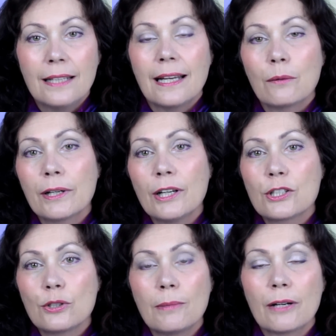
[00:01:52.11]
Now, when I
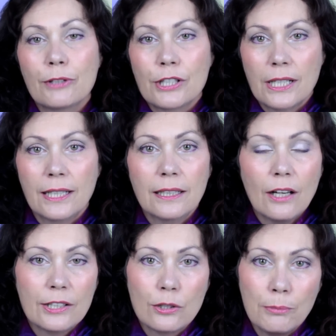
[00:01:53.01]
do my
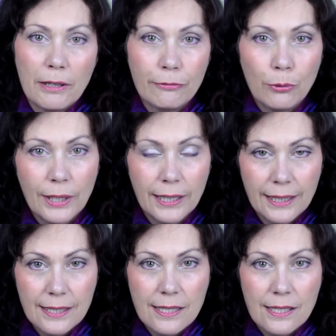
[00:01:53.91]
routine, I do my
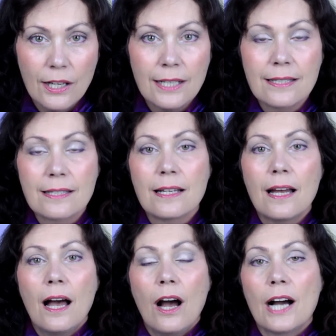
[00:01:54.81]
forehead exercise,
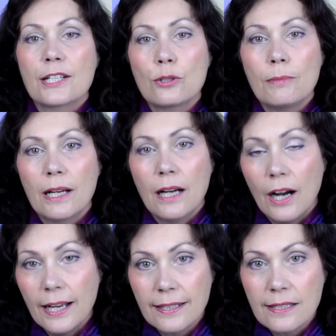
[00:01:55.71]
I do my
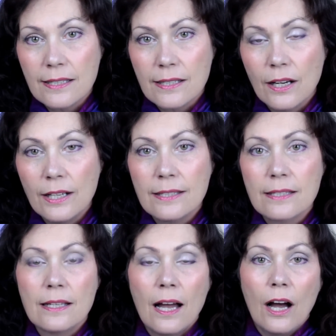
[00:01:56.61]
eye
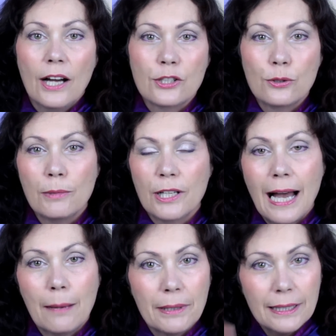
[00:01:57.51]
exercise, I do
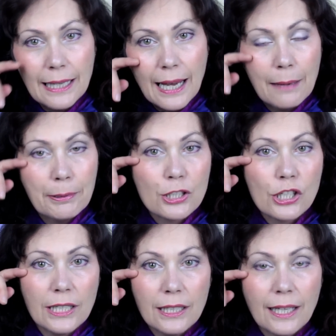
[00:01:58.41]
my upper
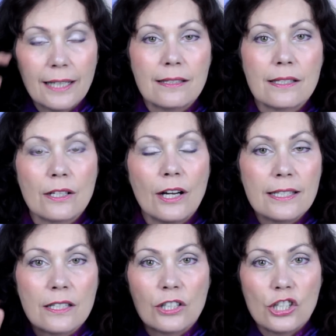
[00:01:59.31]
cheek
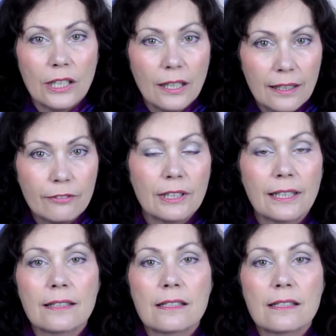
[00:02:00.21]
exercise, the cheek lifting